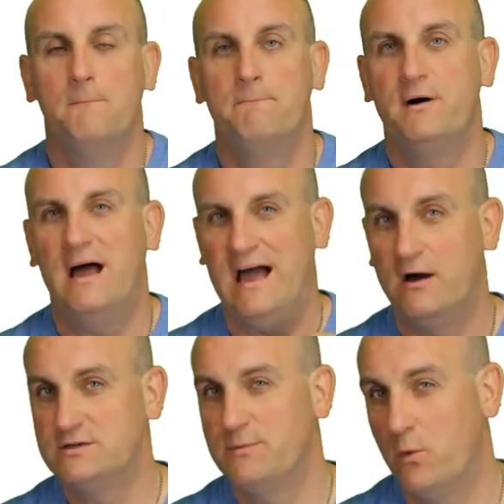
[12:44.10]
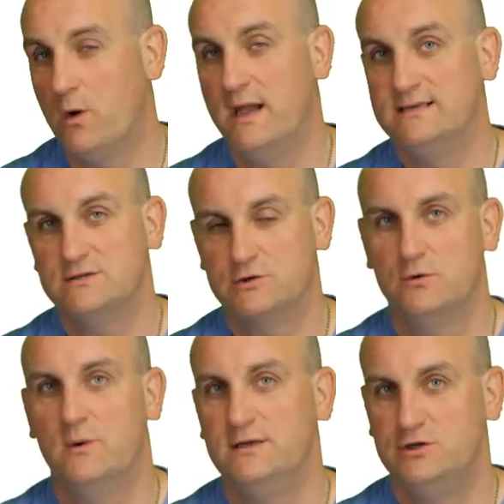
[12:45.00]
But algebra wise, it's
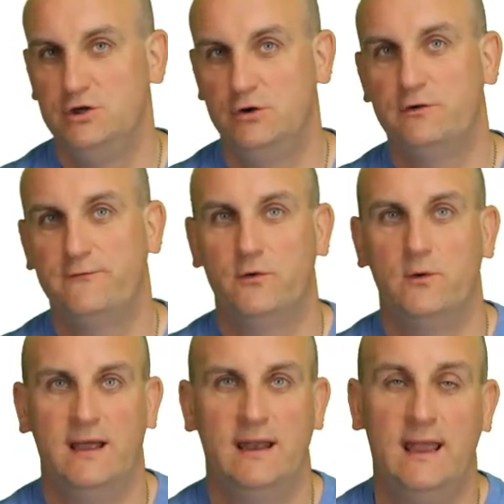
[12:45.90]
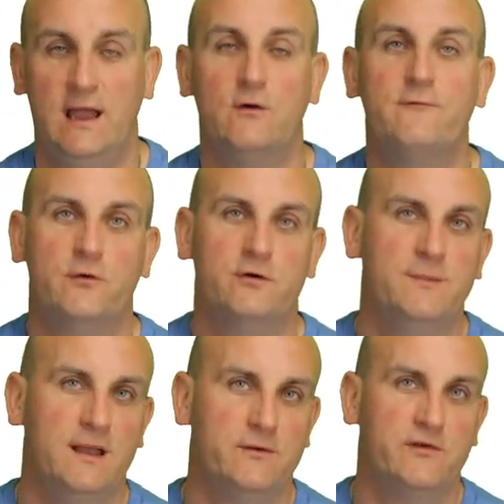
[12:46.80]
always useful and helpful to
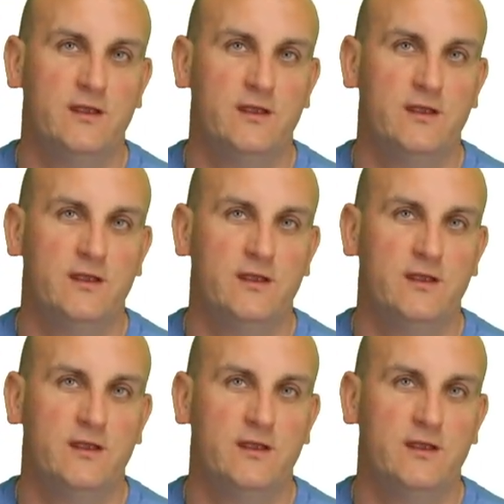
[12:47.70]
be able to